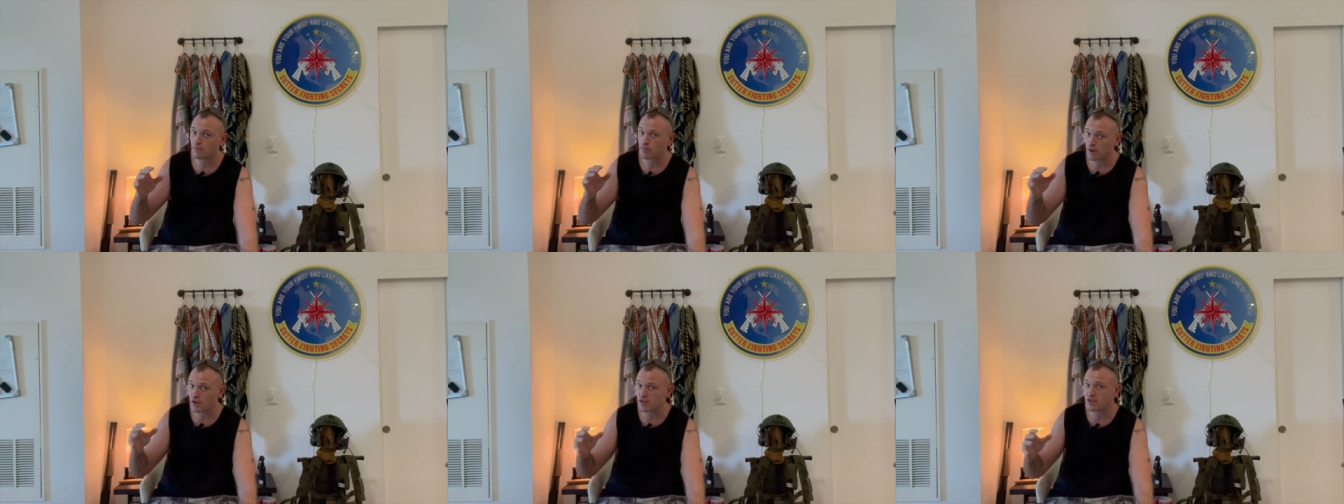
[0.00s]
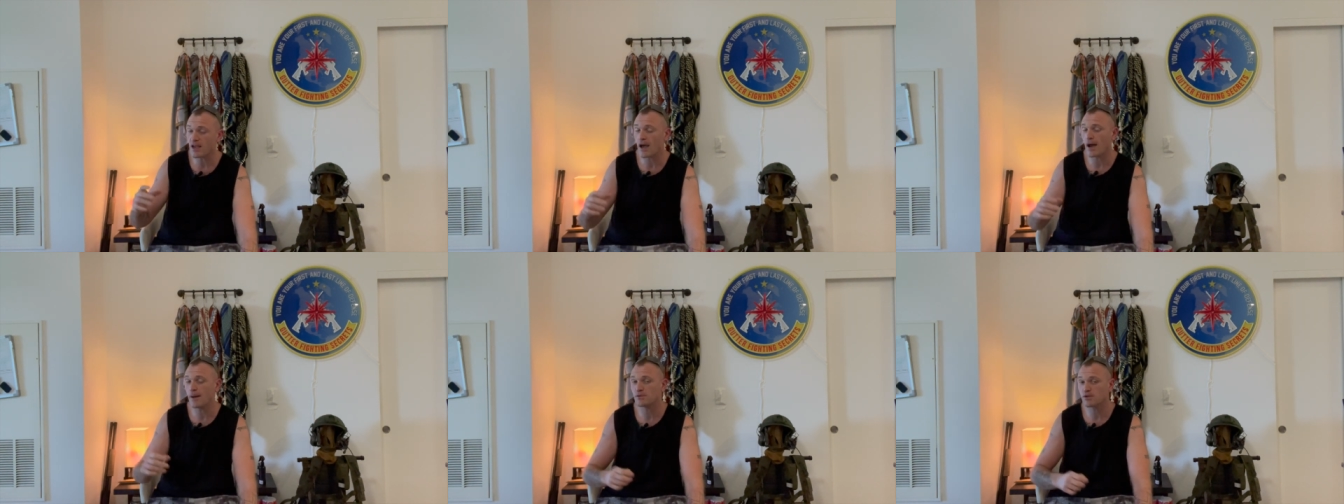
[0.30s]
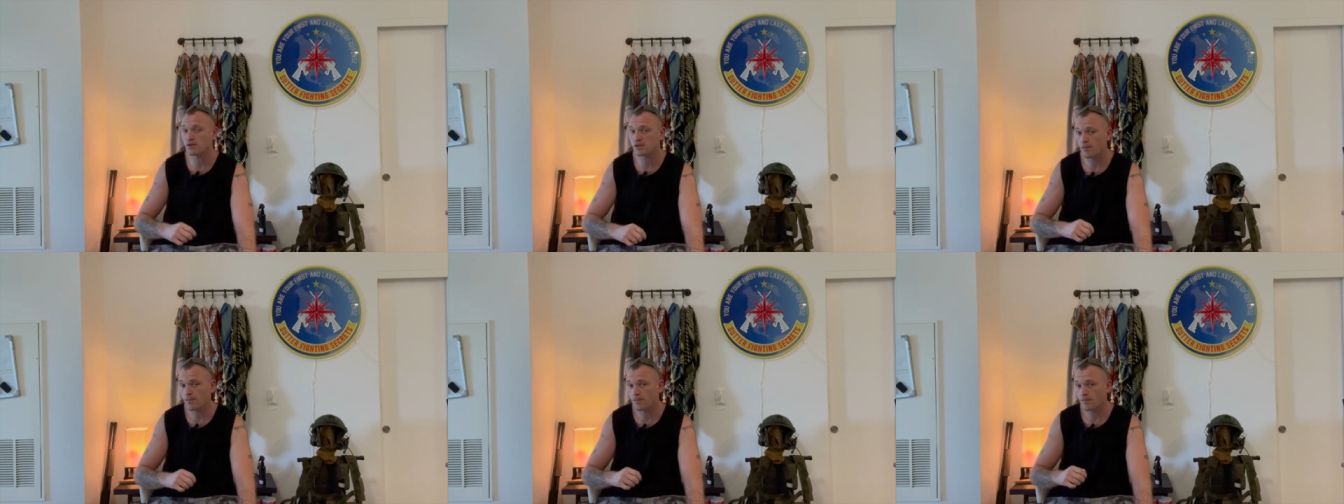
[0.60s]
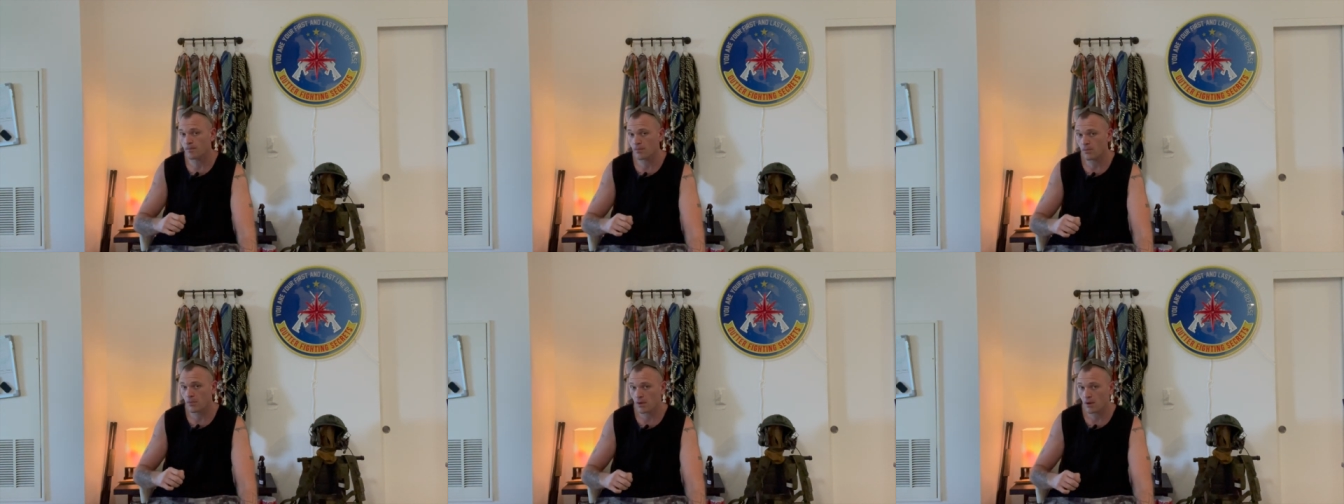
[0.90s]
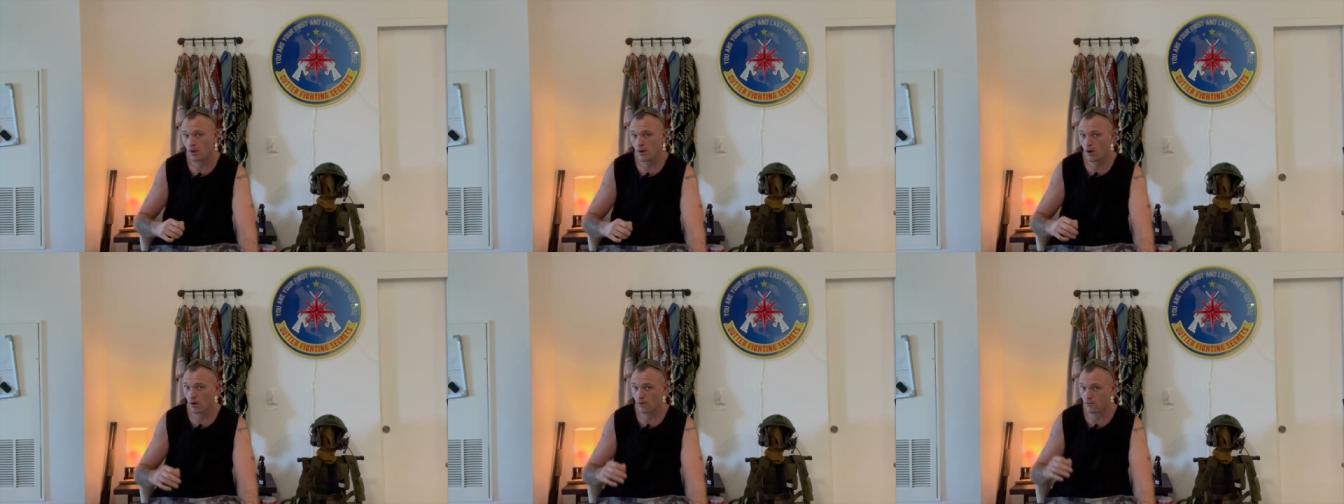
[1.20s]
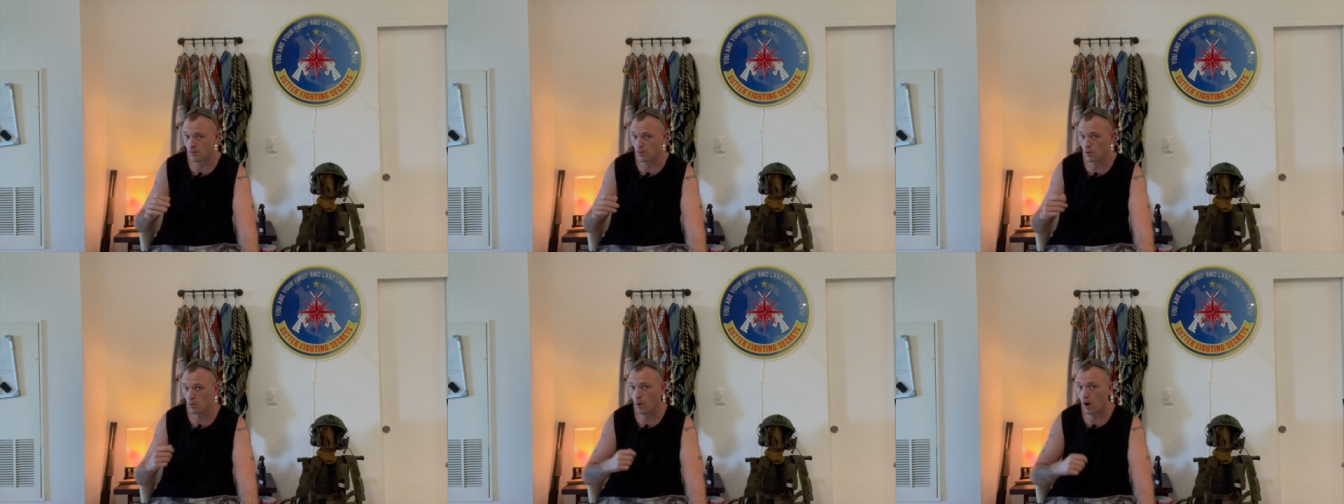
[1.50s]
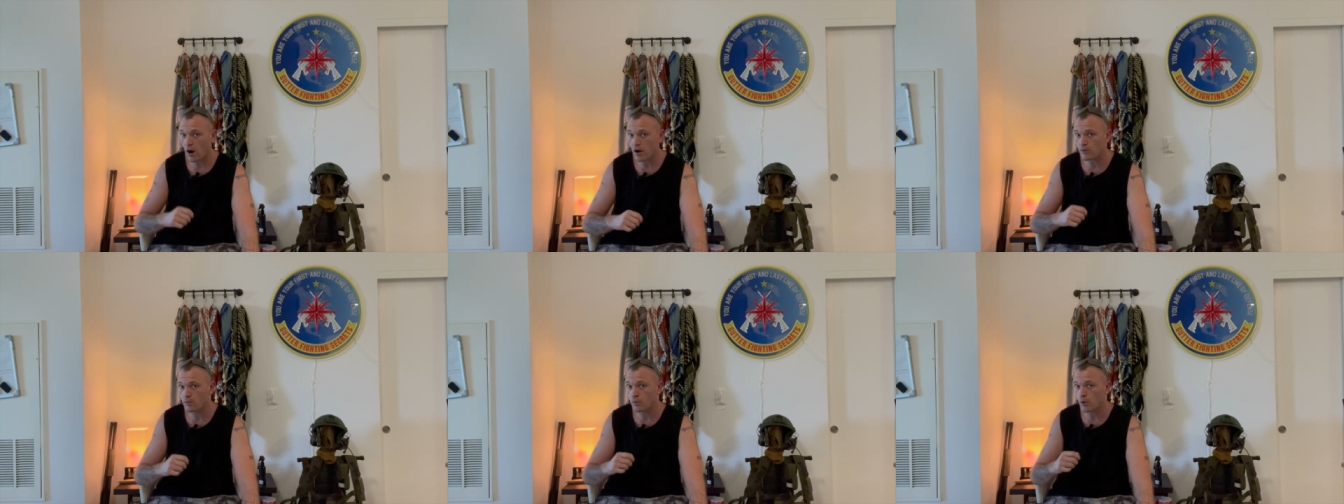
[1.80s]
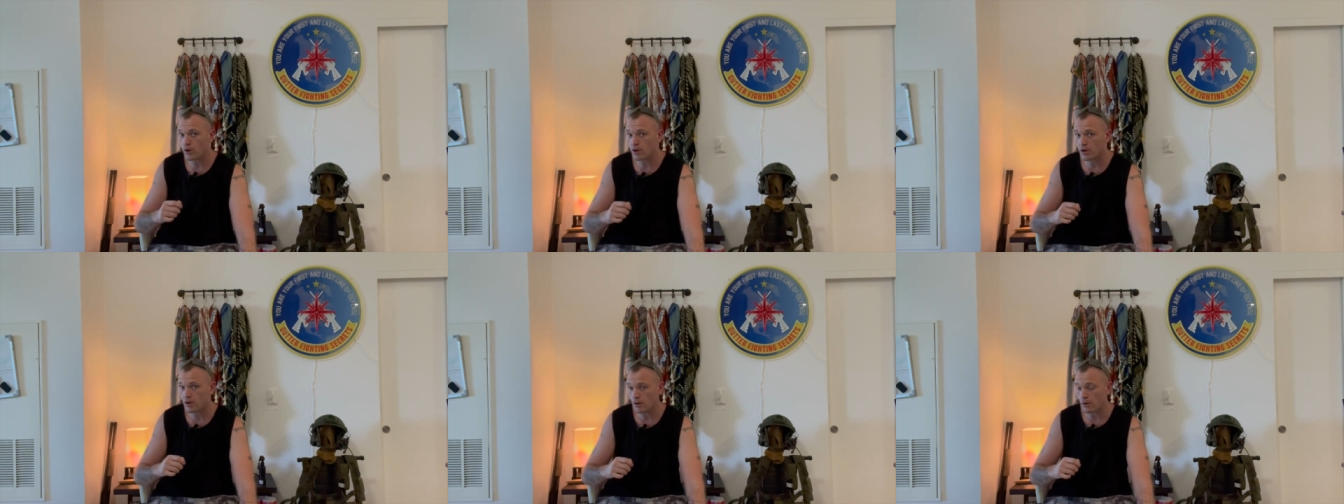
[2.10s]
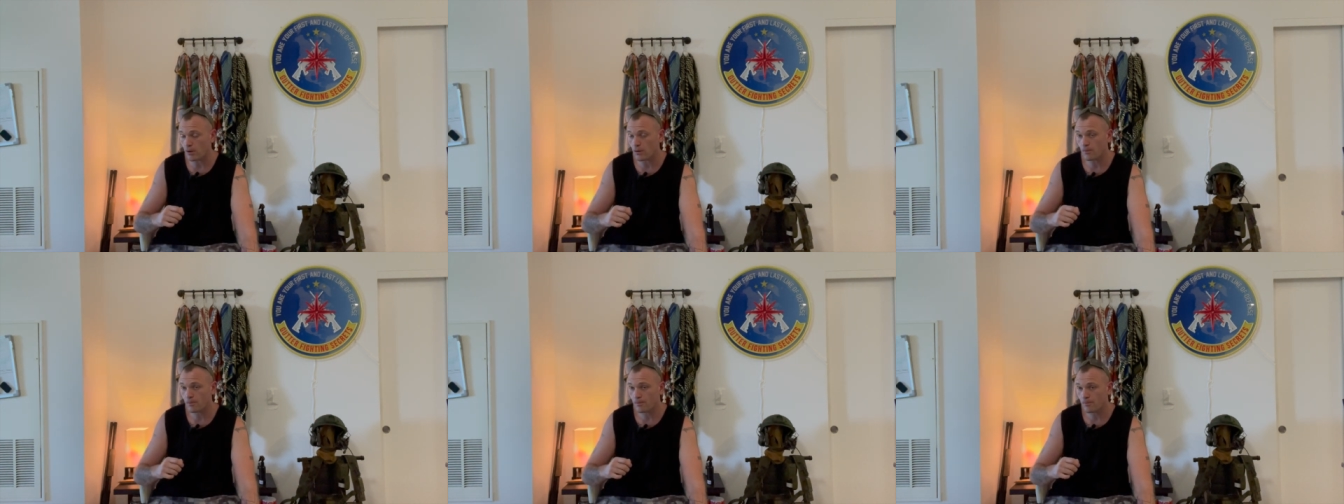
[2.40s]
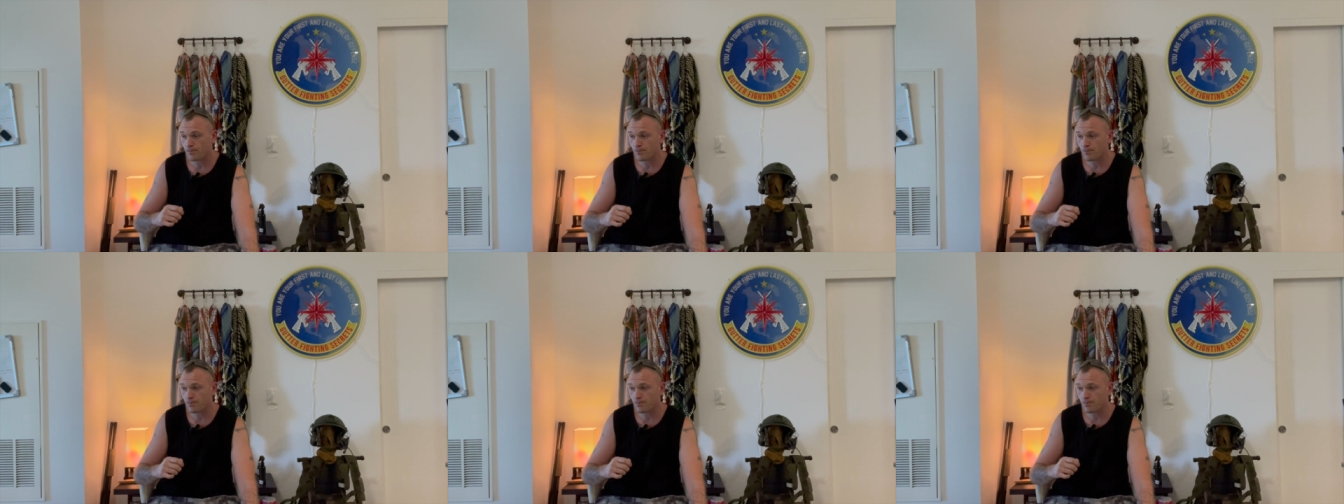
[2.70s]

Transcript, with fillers: precepts from the Water Book here.